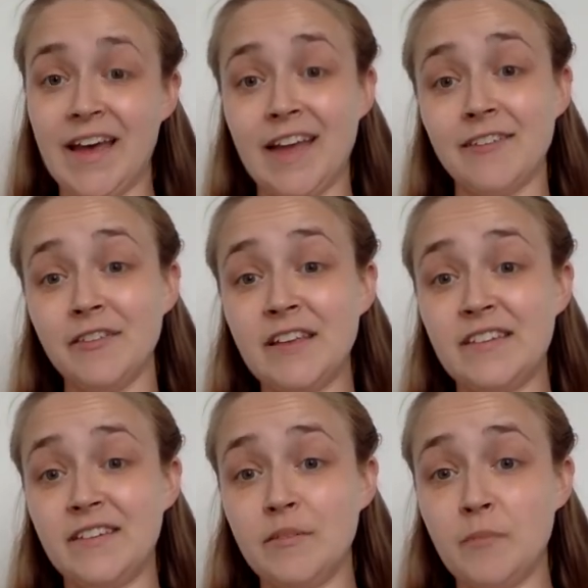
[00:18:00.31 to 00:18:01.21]
and you'll need
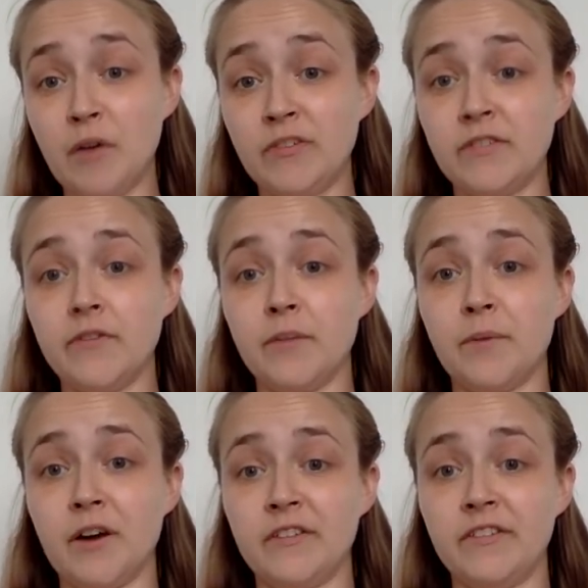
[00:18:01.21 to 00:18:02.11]
to do most of your
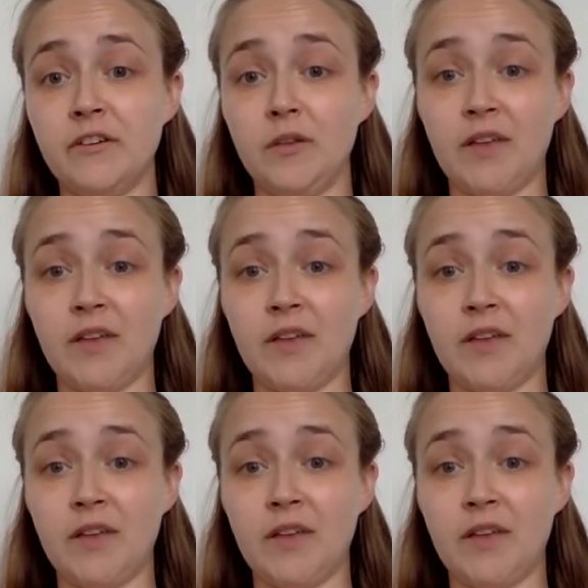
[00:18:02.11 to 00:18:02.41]
personal